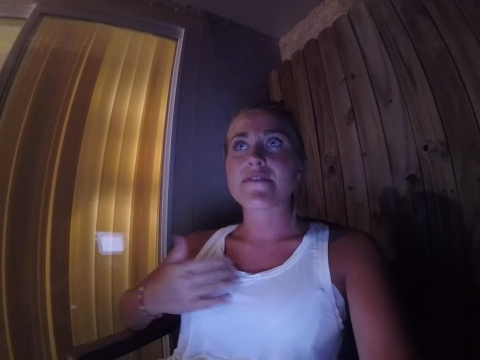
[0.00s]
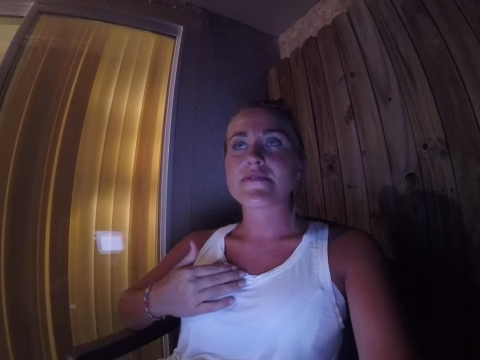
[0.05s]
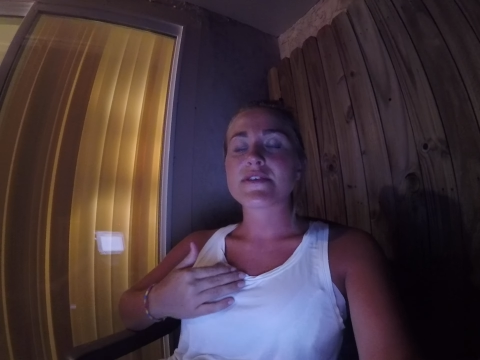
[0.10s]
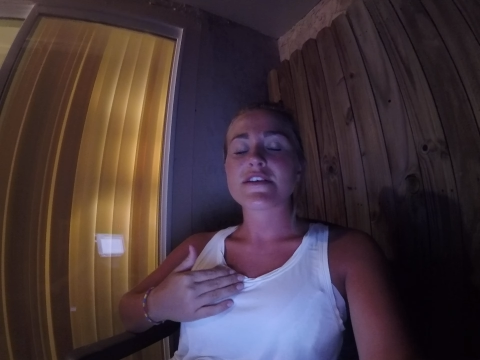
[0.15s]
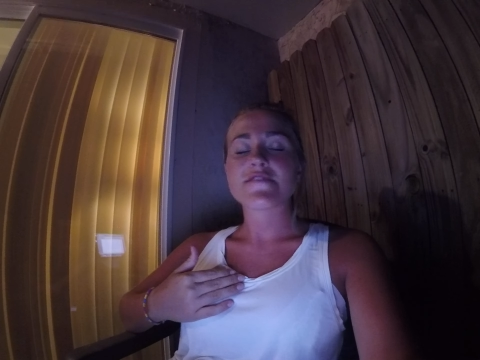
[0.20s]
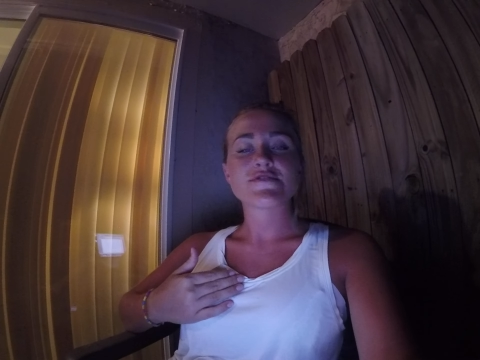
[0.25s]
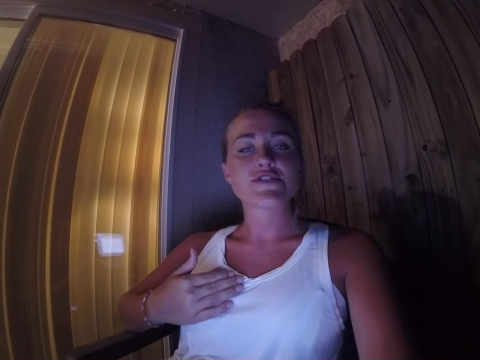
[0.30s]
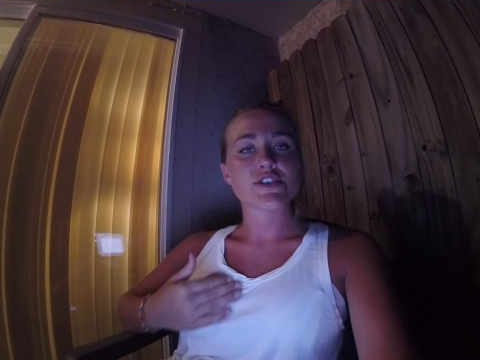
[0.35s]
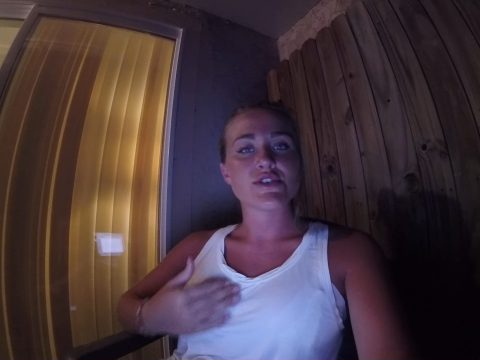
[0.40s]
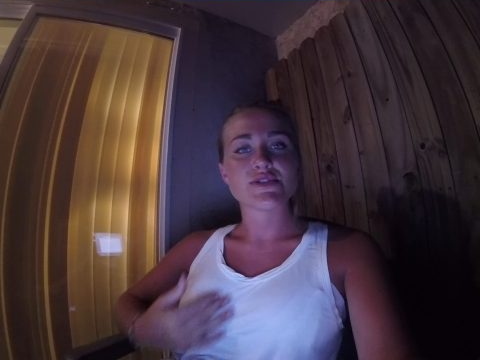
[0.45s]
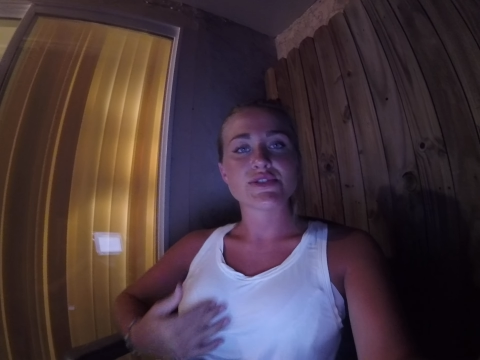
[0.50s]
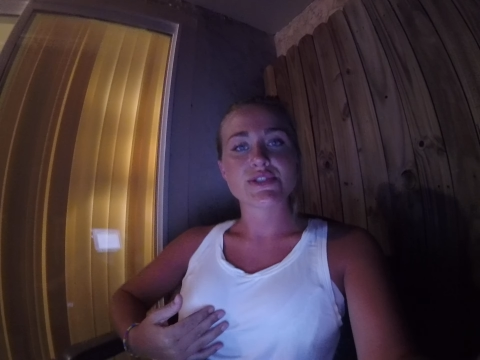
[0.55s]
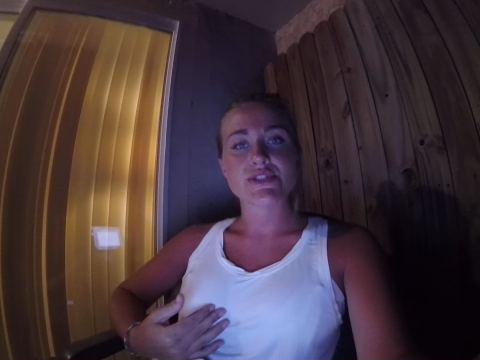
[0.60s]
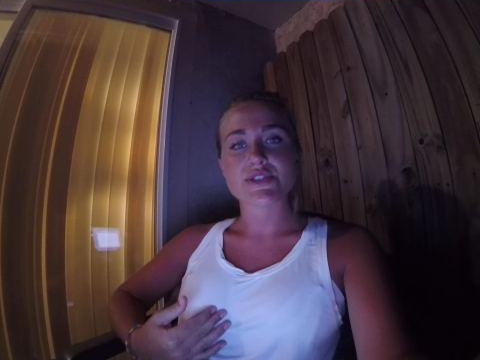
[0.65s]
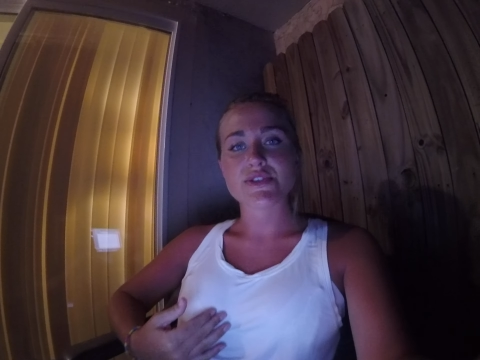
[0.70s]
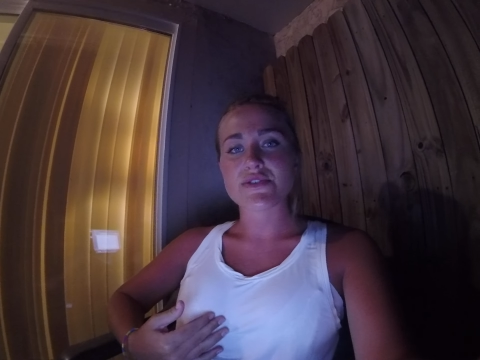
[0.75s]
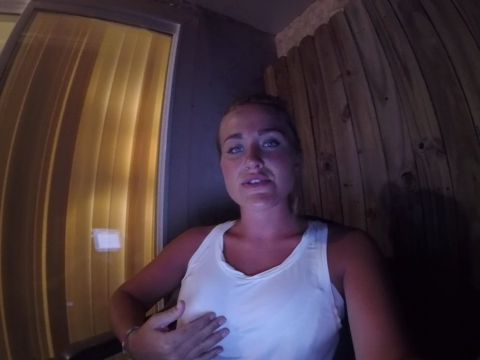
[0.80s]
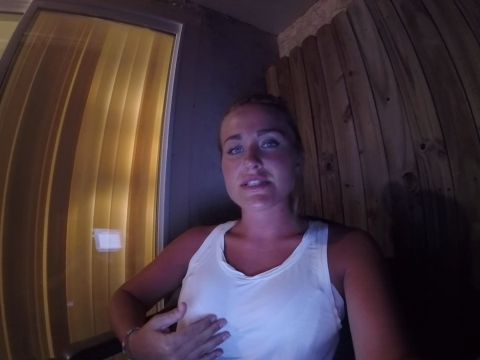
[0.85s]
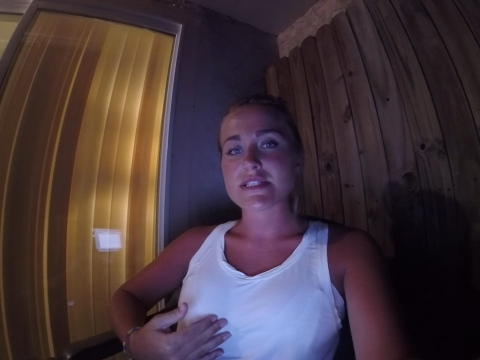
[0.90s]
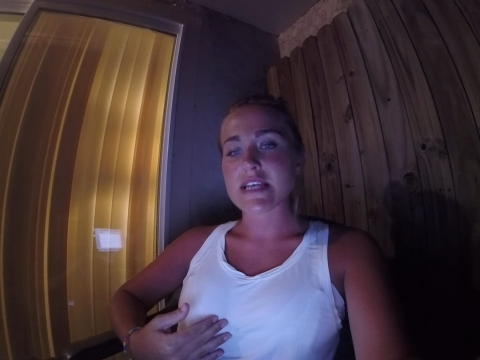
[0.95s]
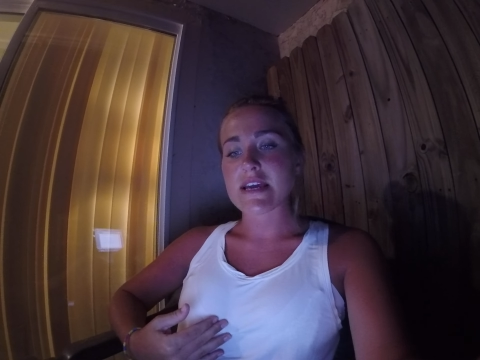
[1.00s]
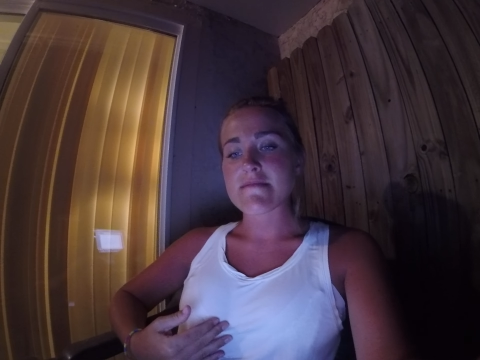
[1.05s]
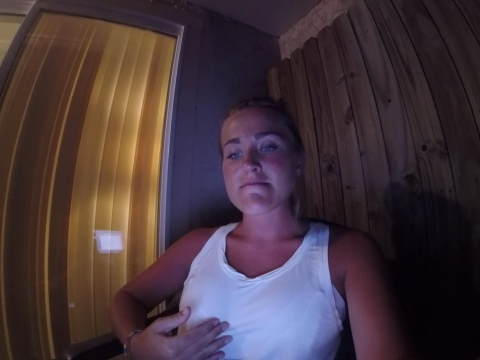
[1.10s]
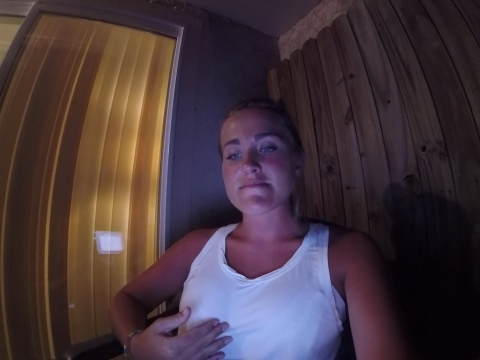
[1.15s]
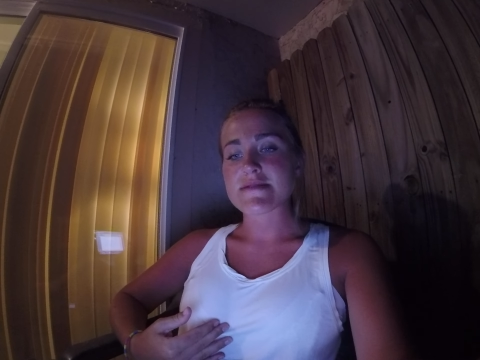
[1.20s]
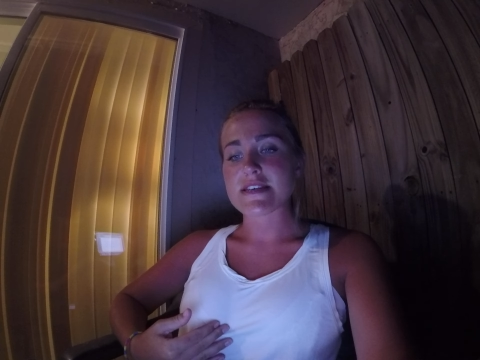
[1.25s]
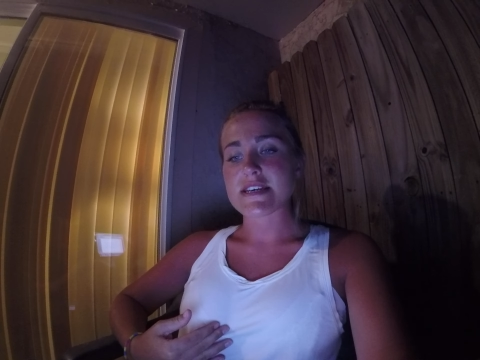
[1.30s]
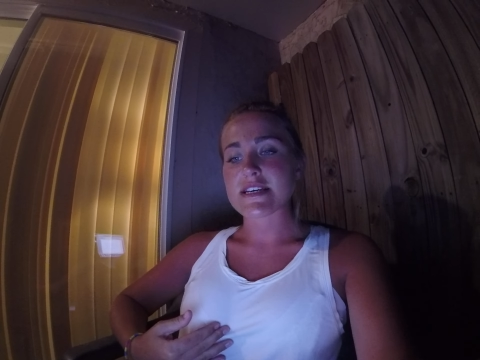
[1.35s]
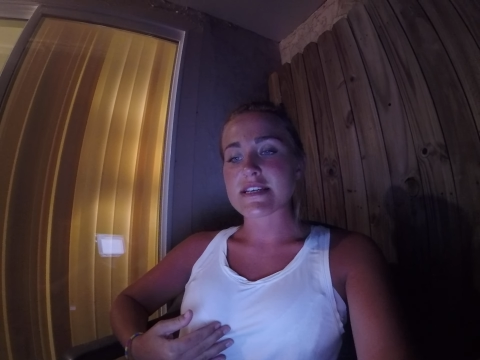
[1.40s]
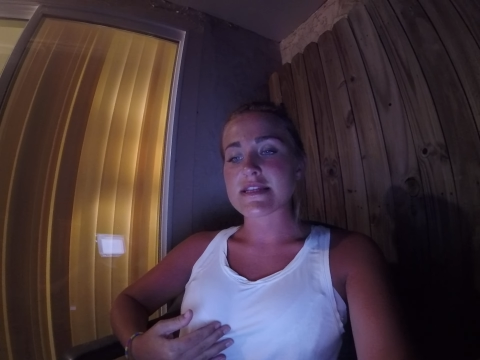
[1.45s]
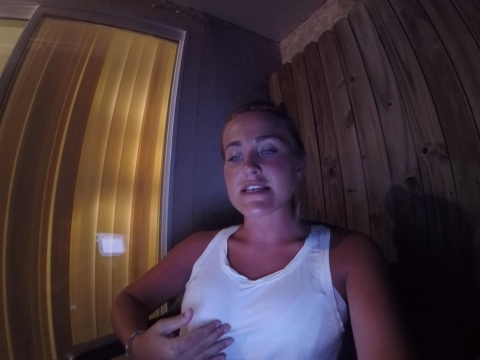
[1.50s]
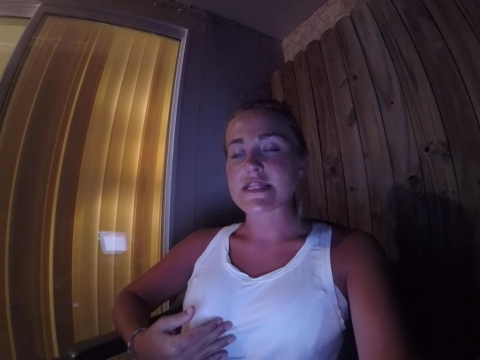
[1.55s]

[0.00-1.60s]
would have chose to do the same thing,